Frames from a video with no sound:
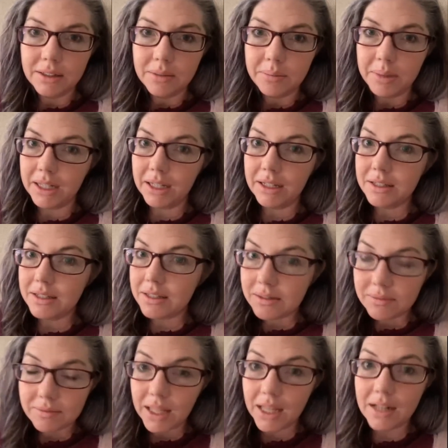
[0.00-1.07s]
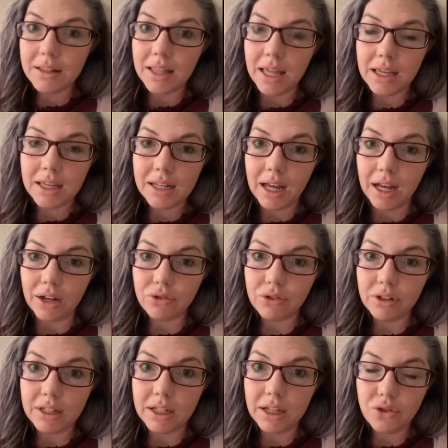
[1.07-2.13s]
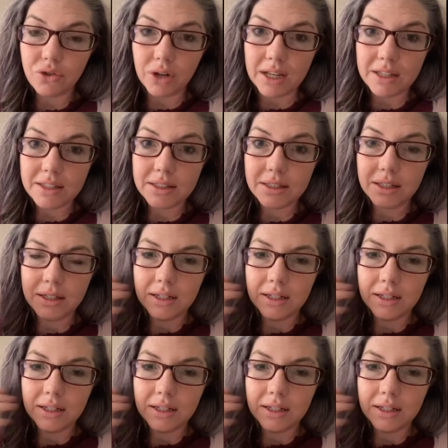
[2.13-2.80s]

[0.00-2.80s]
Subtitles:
because then they can actually address